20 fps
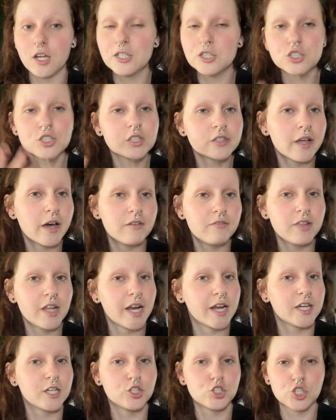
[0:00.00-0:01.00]
Just love that
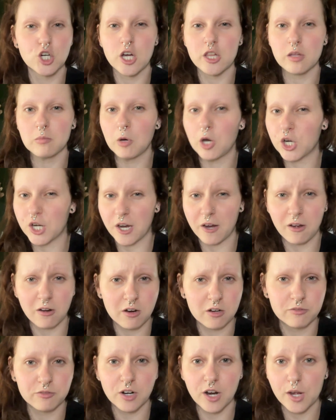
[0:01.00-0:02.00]
I can draw them on
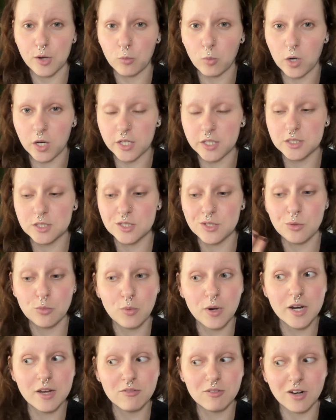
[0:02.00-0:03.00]
however I want,
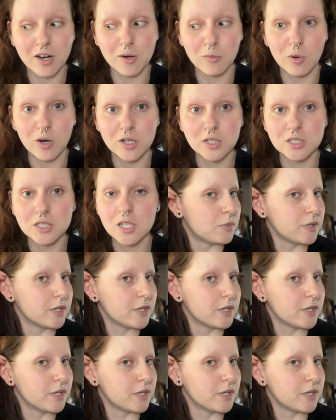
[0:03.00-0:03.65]
whenever I want.